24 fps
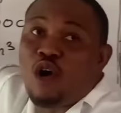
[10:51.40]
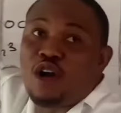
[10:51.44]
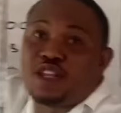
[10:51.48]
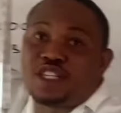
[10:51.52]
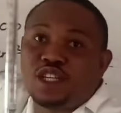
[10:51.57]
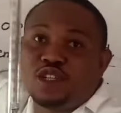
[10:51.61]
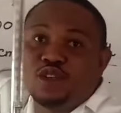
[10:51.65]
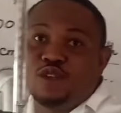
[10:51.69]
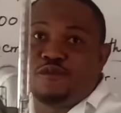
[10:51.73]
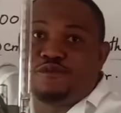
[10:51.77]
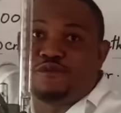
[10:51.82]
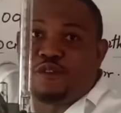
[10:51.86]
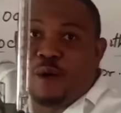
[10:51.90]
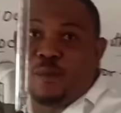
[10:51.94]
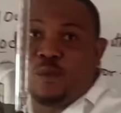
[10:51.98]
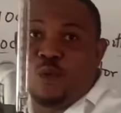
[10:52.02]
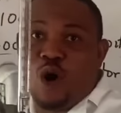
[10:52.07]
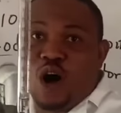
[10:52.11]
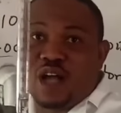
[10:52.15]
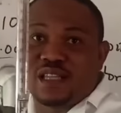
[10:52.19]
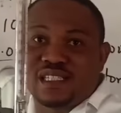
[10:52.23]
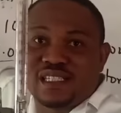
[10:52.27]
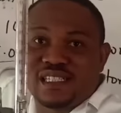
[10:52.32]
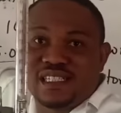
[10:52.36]
continue from
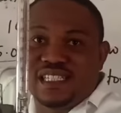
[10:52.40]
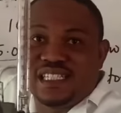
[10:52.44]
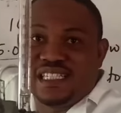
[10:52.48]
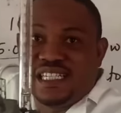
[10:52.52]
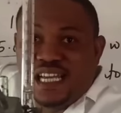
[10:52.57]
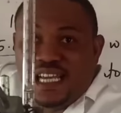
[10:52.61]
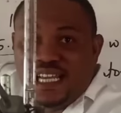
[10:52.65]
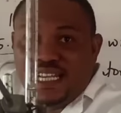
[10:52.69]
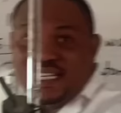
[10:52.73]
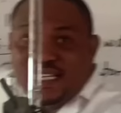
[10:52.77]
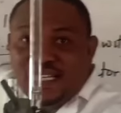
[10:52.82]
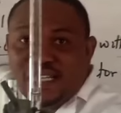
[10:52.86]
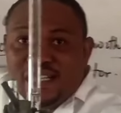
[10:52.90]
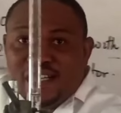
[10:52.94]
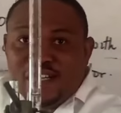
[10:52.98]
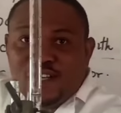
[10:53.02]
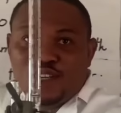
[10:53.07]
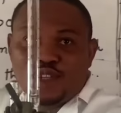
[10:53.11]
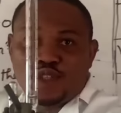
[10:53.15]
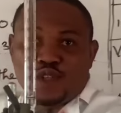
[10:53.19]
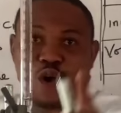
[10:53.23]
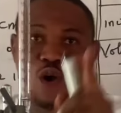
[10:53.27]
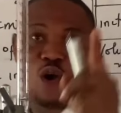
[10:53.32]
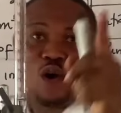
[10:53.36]
what? D.
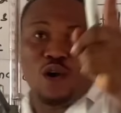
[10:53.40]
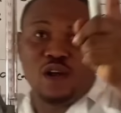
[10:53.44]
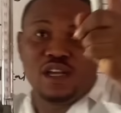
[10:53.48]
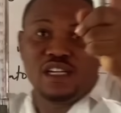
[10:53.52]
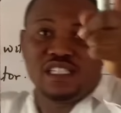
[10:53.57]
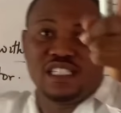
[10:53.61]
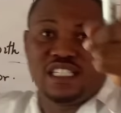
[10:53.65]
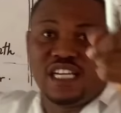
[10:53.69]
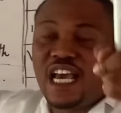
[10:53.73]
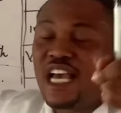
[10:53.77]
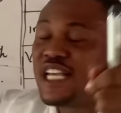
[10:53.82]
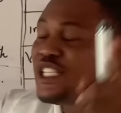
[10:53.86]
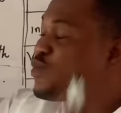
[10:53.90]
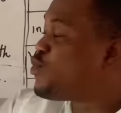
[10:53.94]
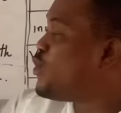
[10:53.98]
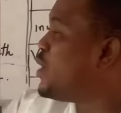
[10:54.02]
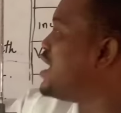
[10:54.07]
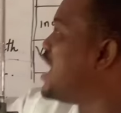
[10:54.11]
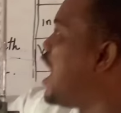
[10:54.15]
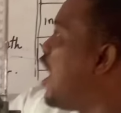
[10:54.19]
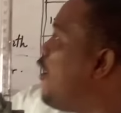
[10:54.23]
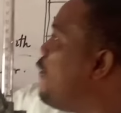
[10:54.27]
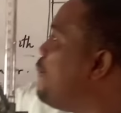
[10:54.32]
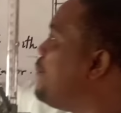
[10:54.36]
So this will
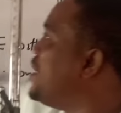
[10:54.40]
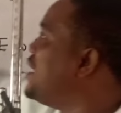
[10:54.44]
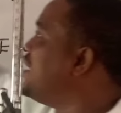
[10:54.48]
now